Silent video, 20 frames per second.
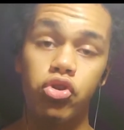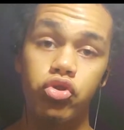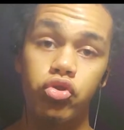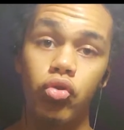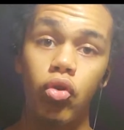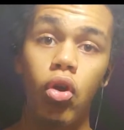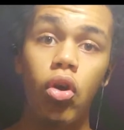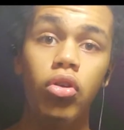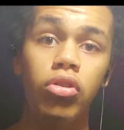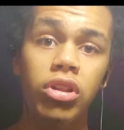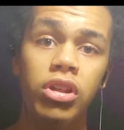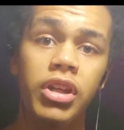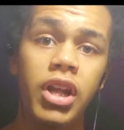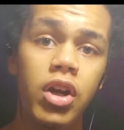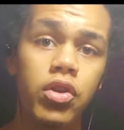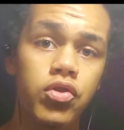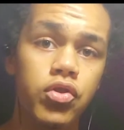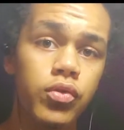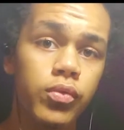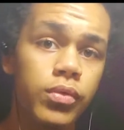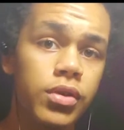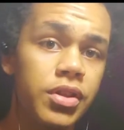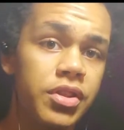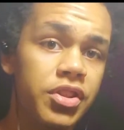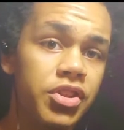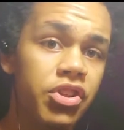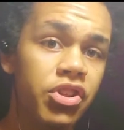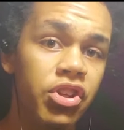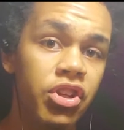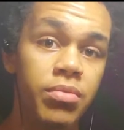they're all the natural
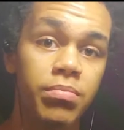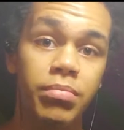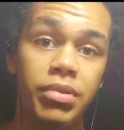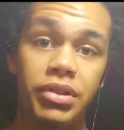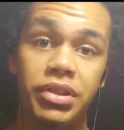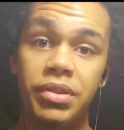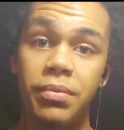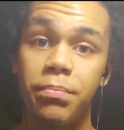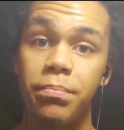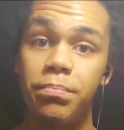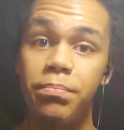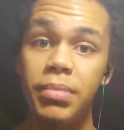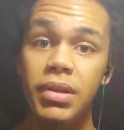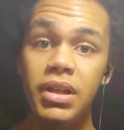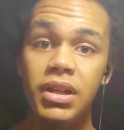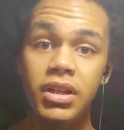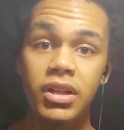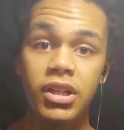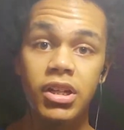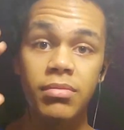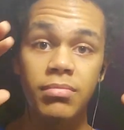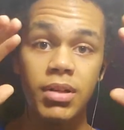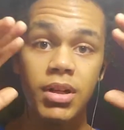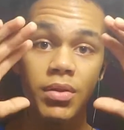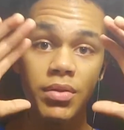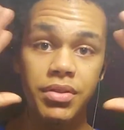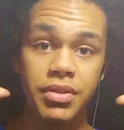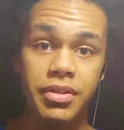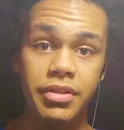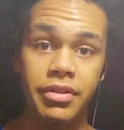ones, but the big
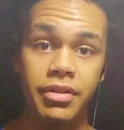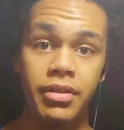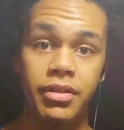amount,